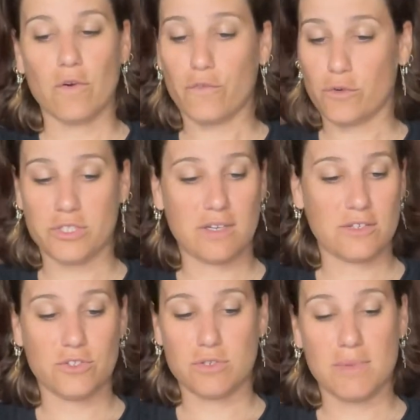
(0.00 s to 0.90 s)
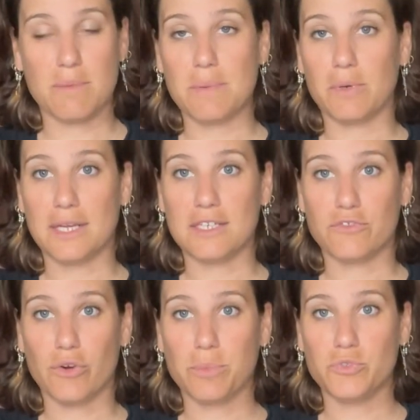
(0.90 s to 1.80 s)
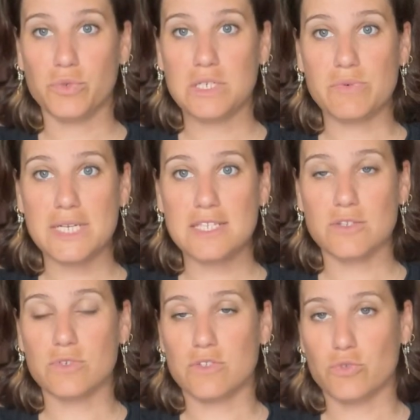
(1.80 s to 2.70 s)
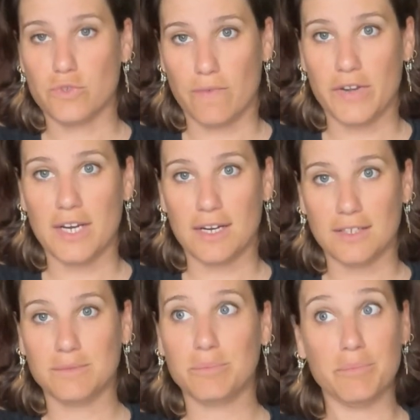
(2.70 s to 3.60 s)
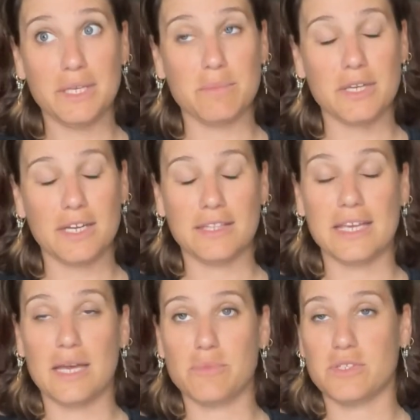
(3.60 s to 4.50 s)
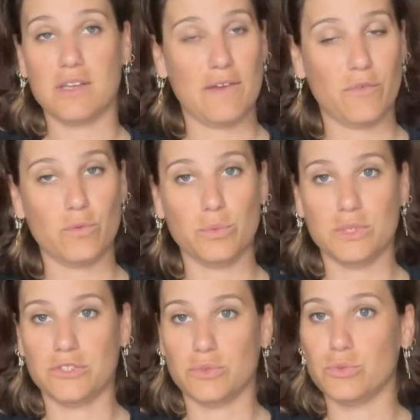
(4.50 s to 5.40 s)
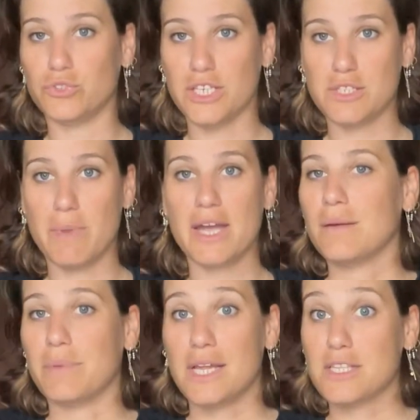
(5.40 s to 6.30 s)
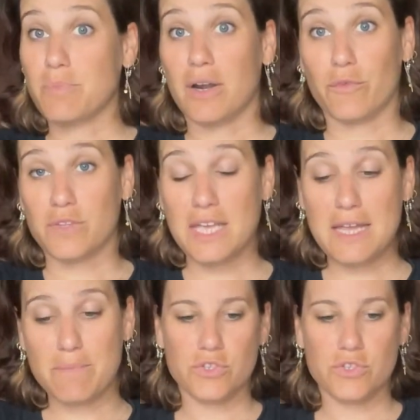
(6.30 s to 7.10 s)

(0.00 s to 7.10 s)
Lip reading: Of course, there are so many people getting dropped during the race, so it's also very hard being behind the gaps and have always to chase back, but that's part of the game.